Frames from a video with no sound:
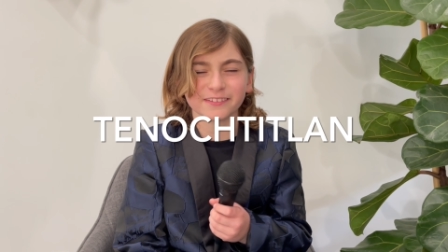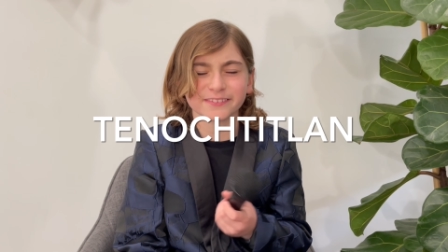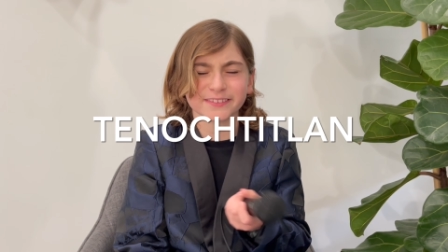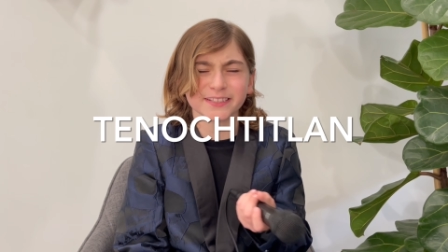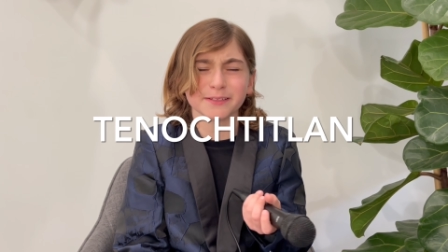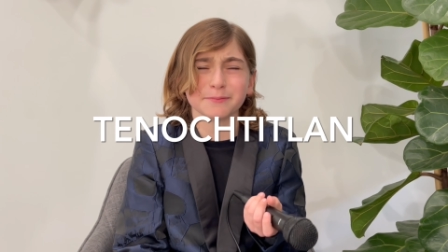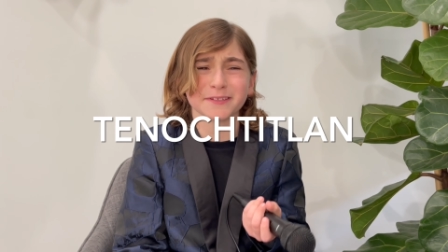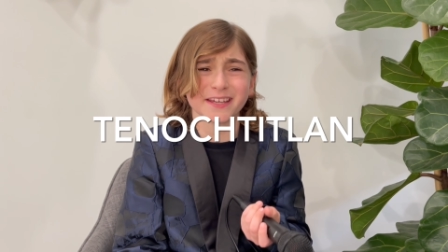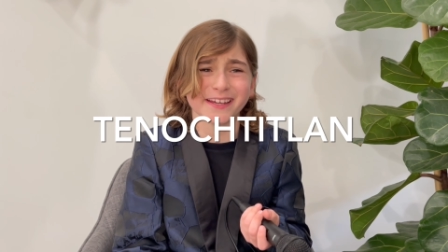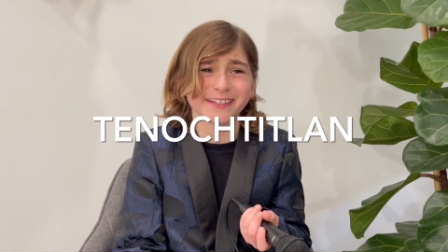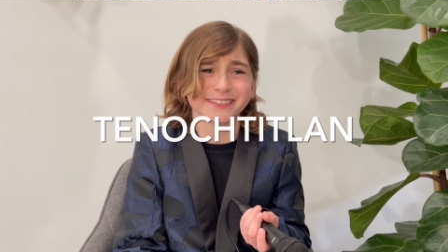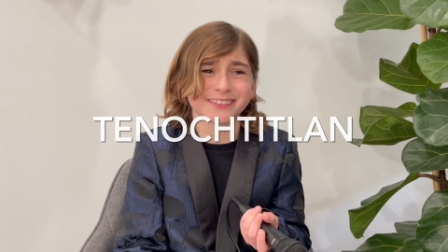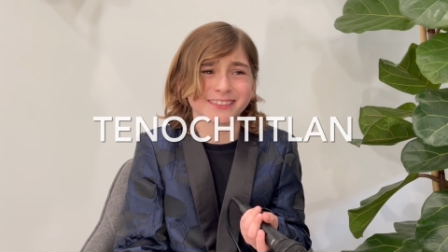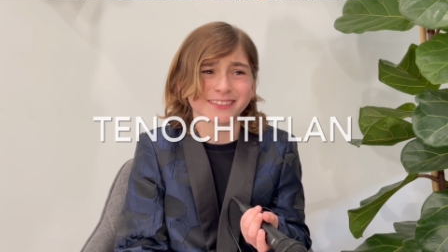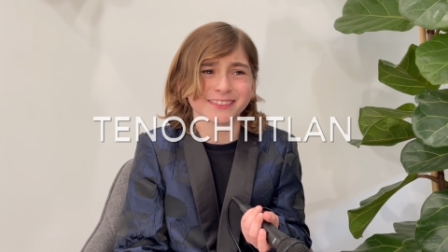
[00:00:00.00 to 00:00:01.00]

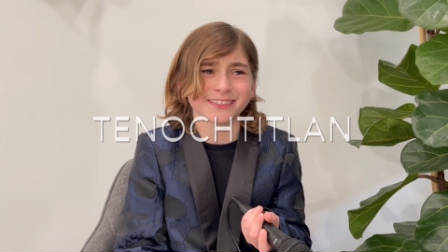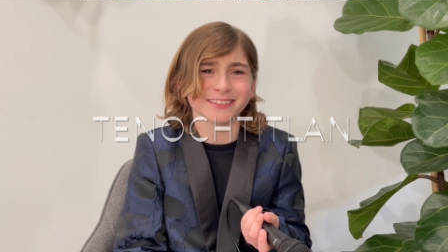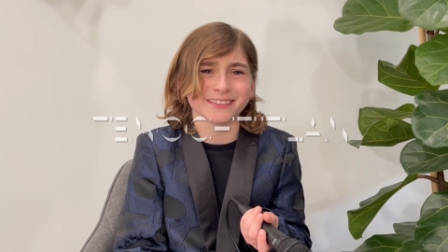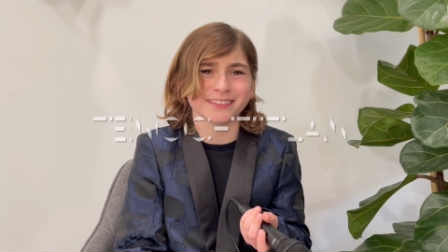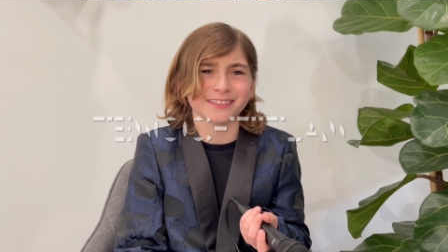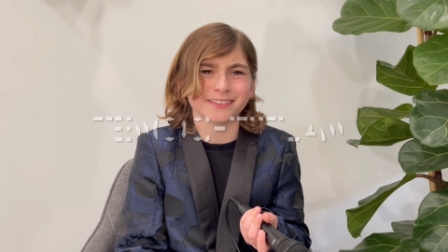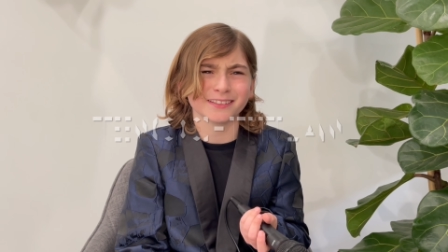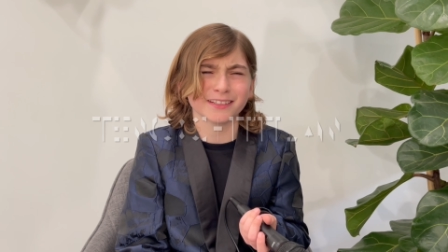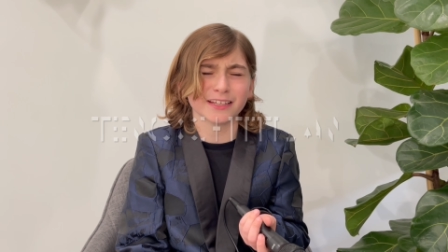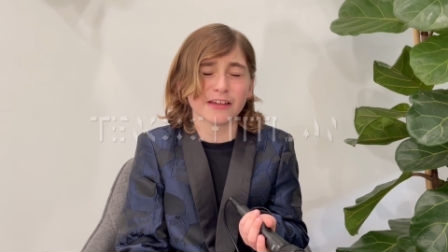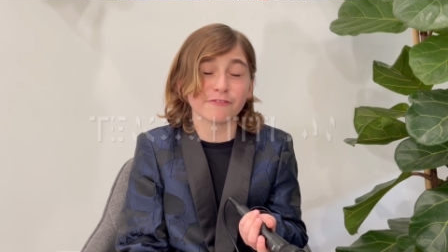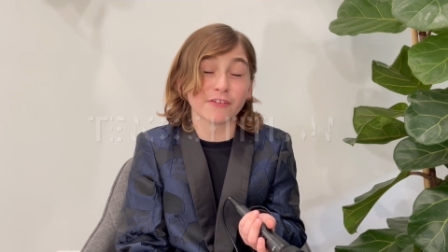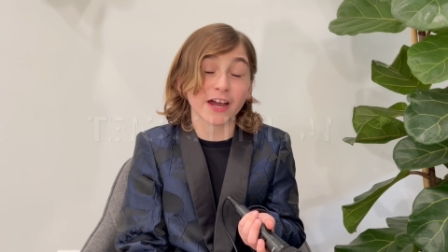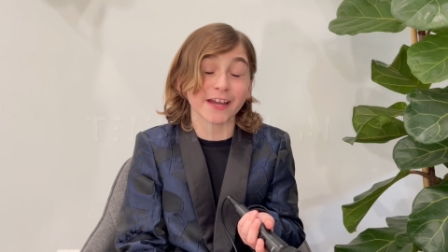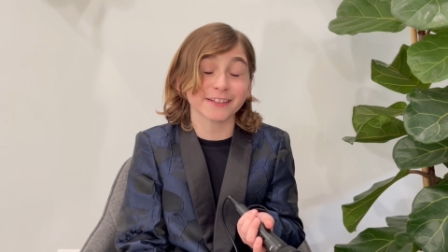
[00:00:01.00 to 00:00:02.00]
TBH
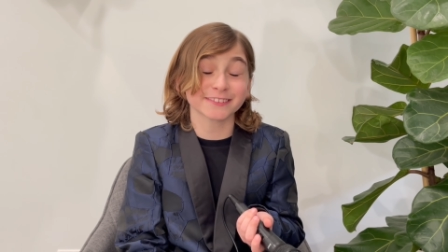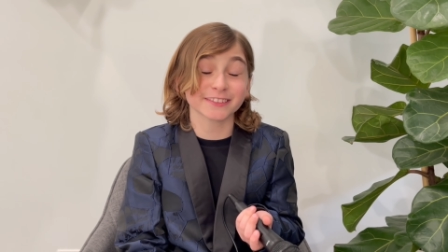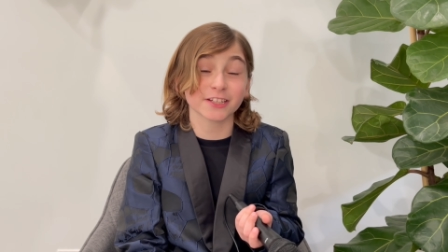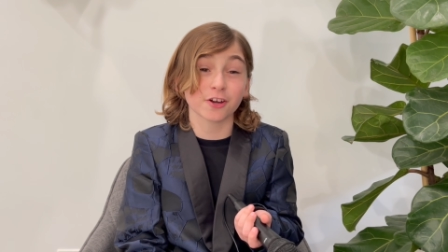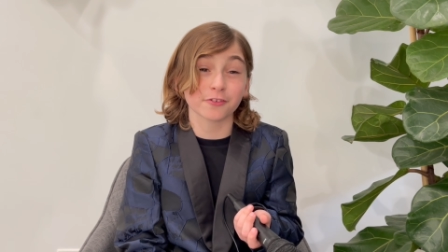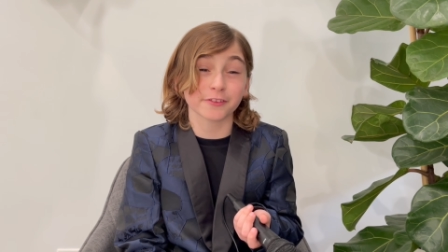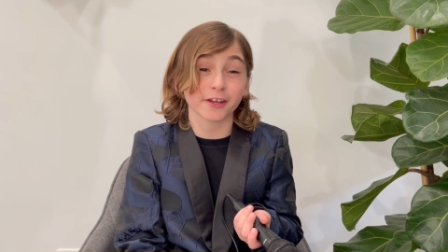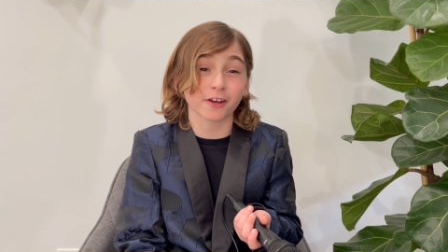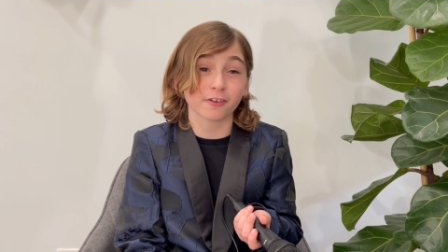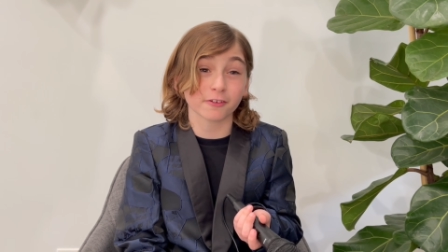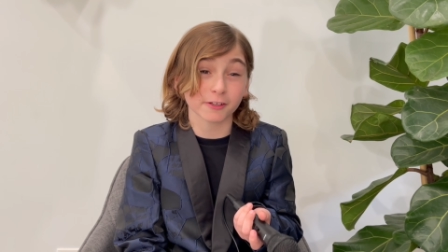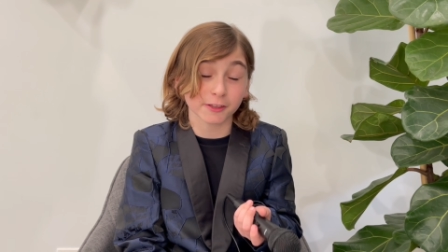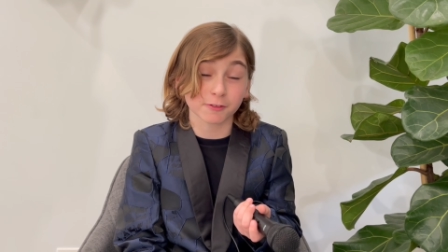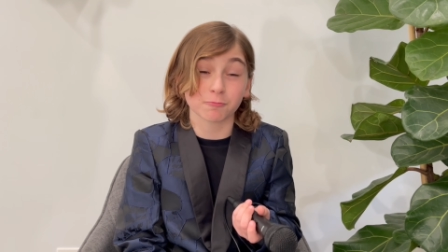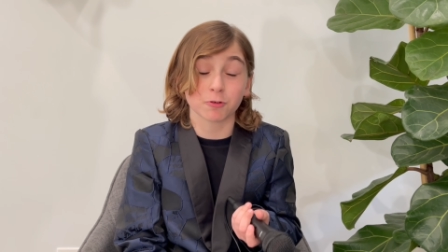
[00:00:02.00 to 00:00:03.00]
if I had to go there
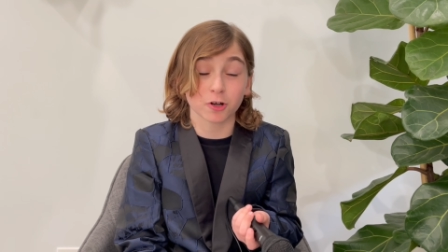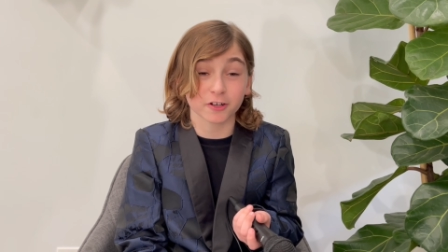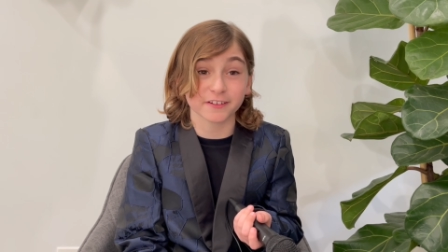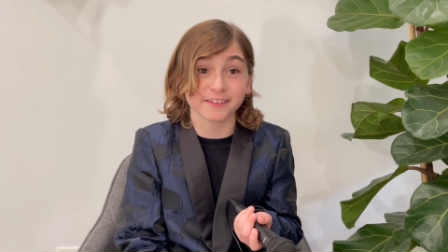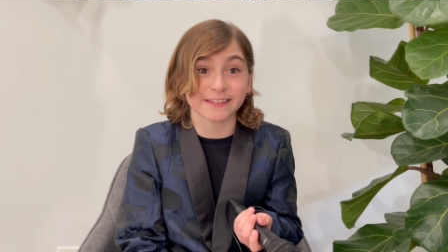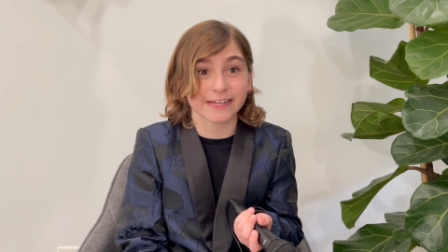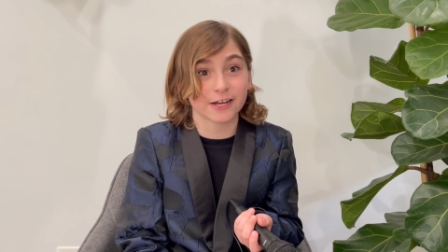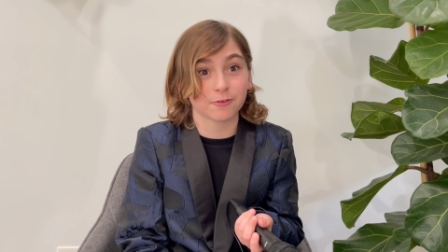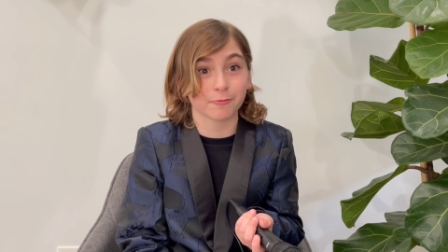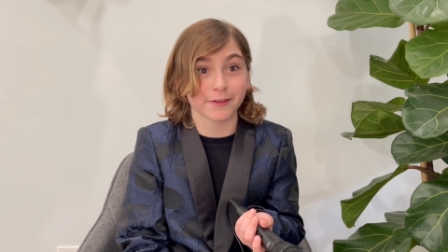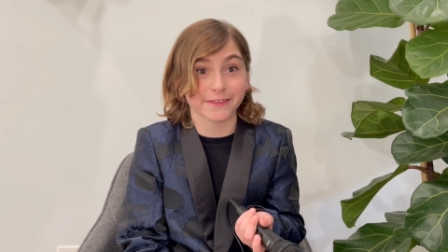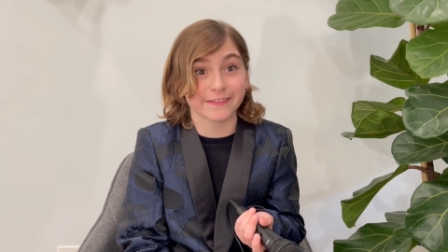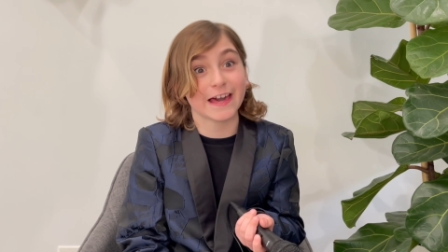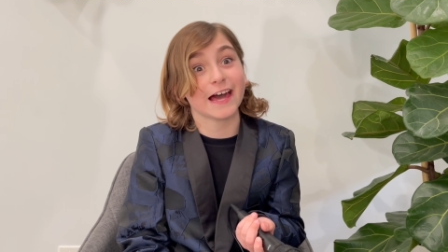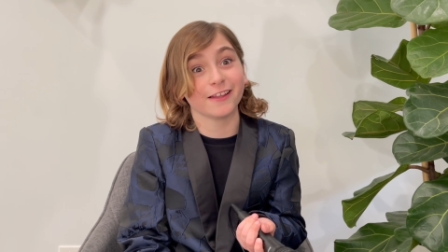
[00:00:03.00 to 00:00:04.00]
and the words there were
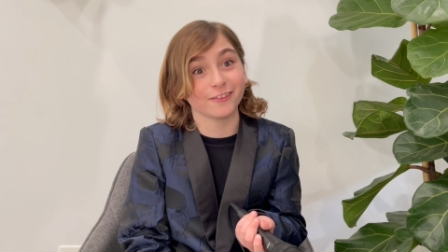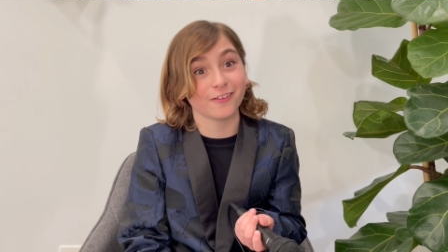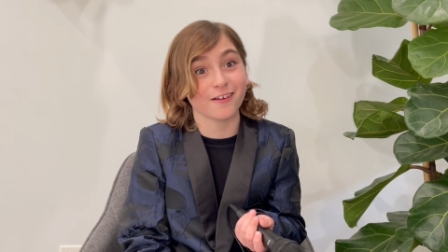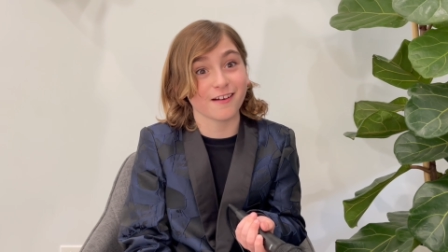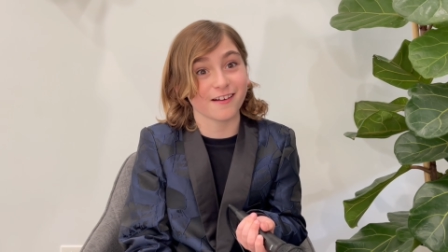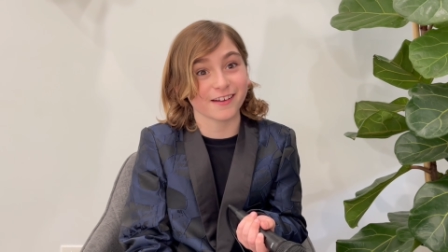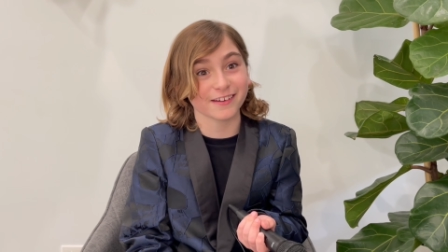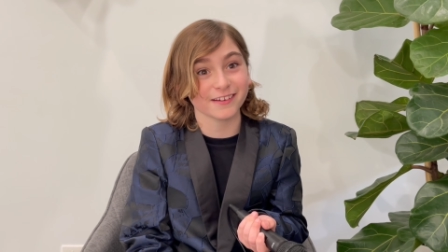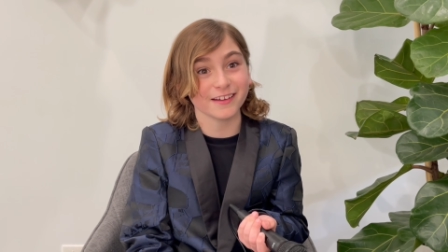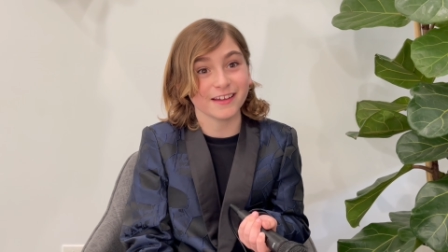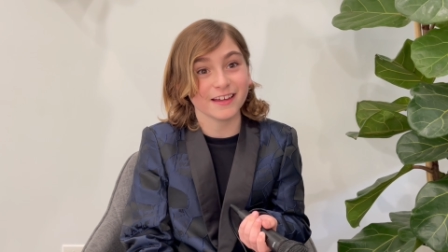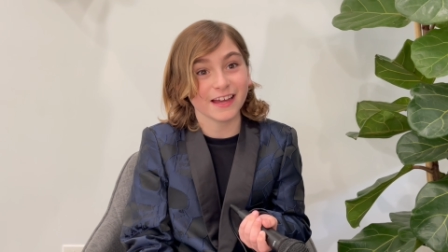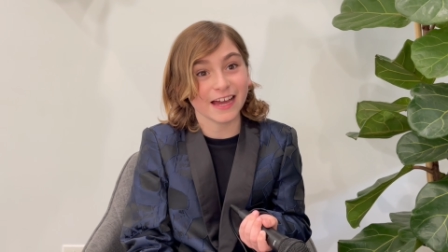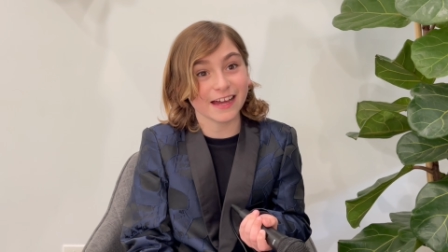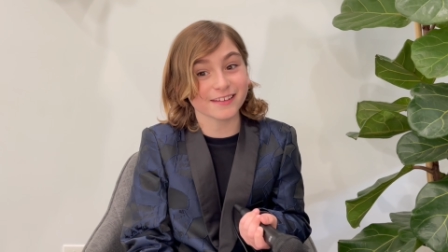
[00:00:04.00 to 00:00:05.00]
that long
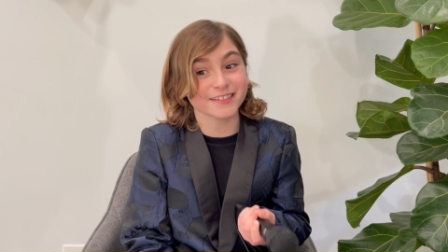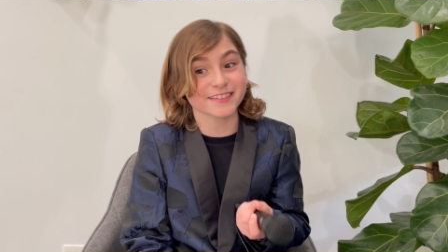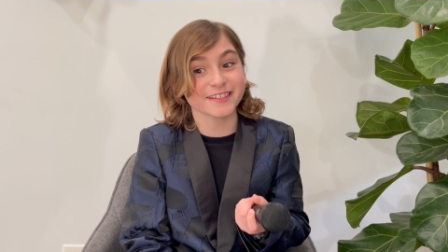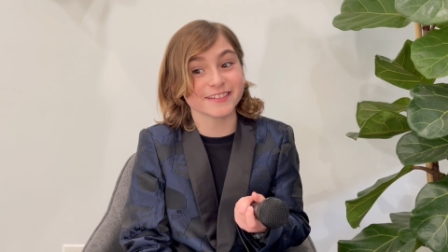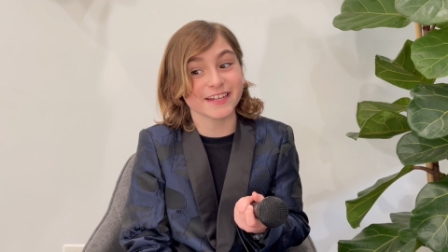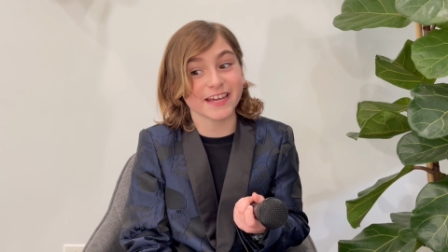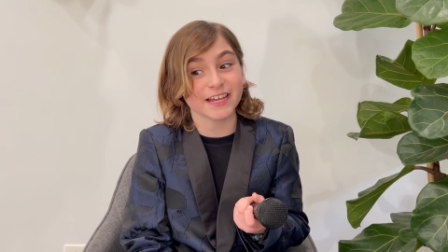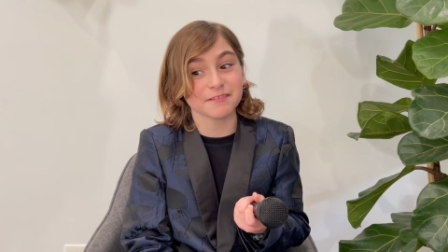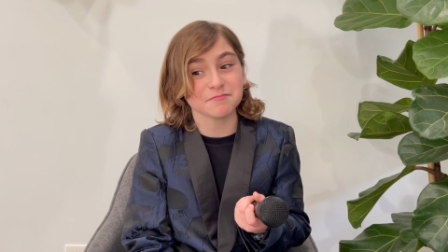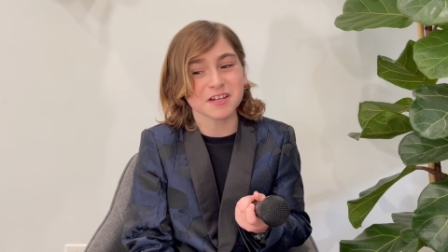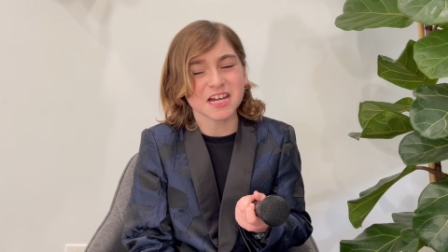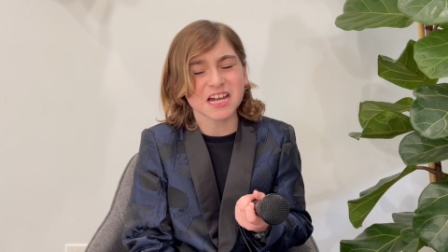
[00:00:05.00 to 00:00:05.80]
as the name,